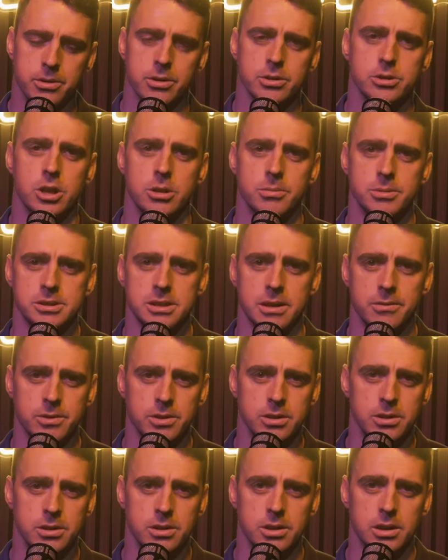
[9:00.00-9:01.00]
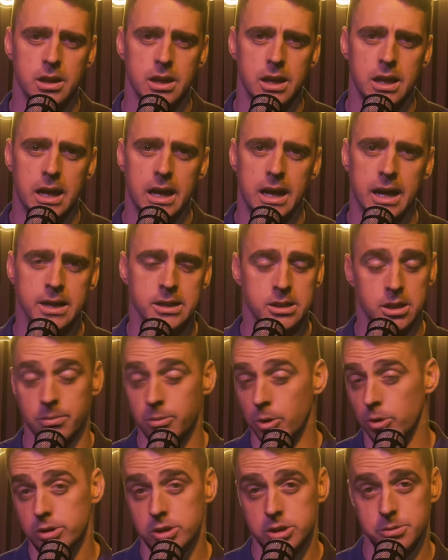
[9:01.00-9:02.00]
October 7th, and I'm
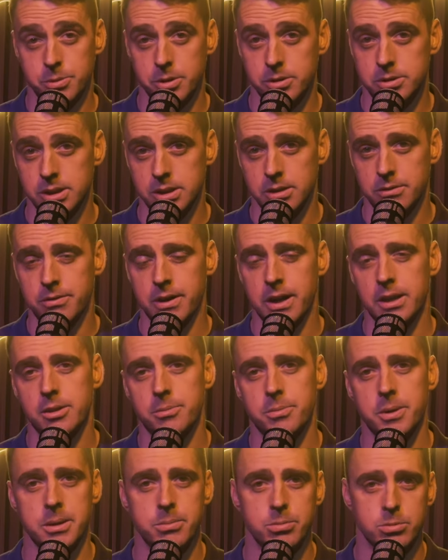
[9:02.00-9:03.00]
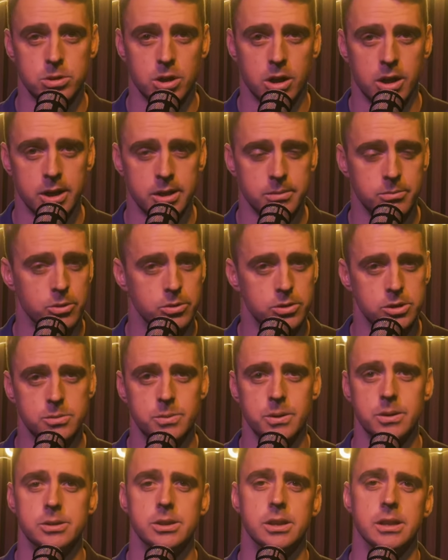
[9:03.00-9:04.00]
not disputing the fact that people died. I'm not
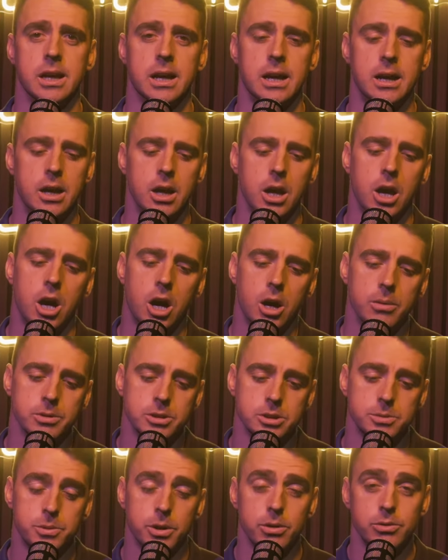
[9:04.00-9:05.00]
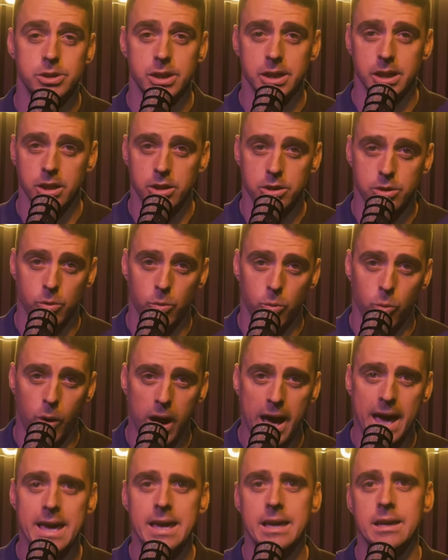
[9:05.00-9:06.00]
disputing that. I'm disputing the
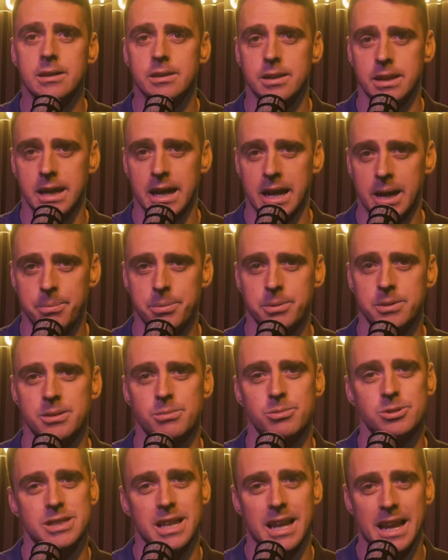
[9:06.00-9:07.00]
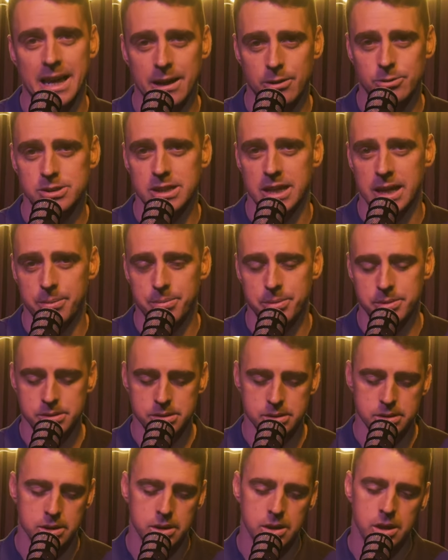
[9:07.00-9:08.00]
way that it happened and was allowed to happen.
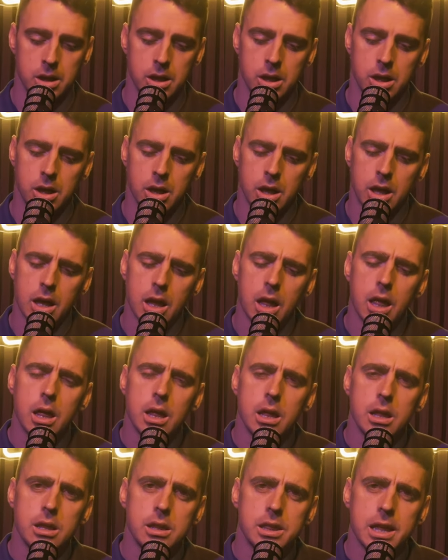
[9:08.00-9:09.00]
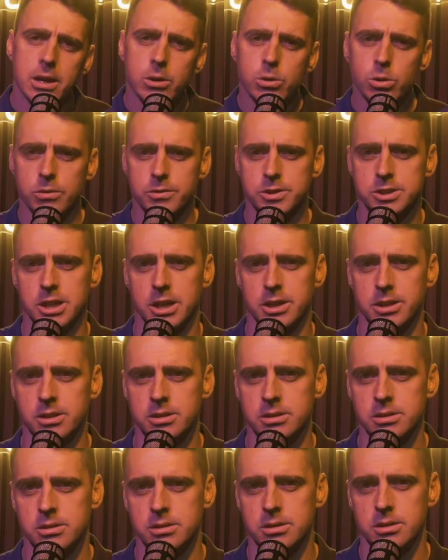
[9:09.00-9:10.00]
Then all of a
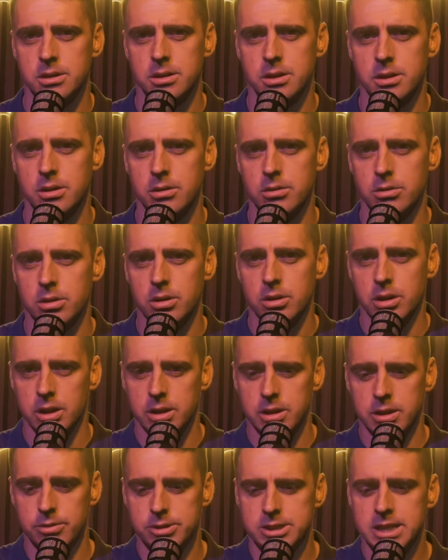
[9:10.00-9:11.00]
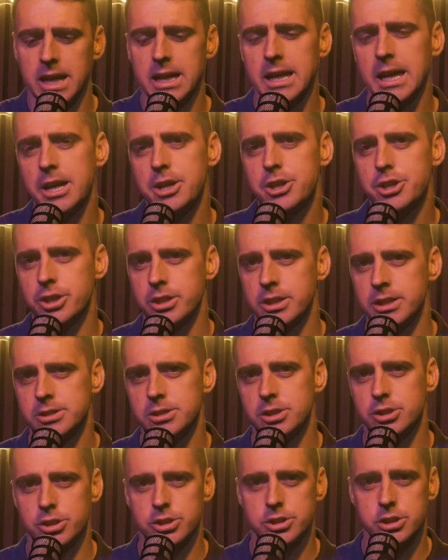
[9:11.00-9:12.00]
sudden, the retaliation is
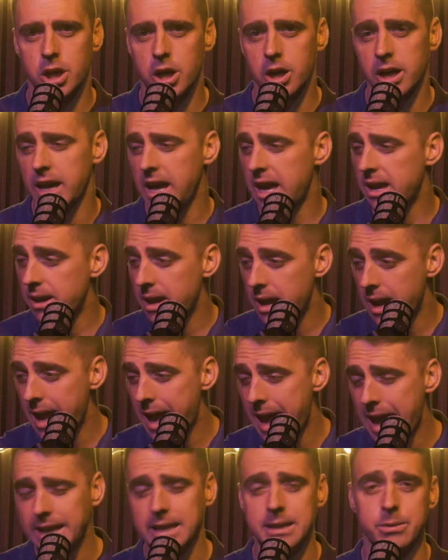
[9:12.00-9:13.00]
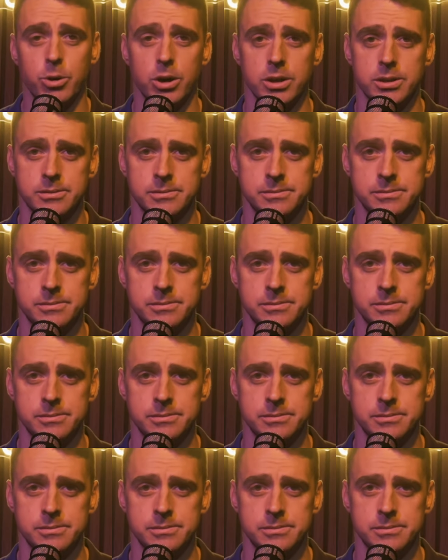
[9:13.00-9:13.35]
to just target anyone,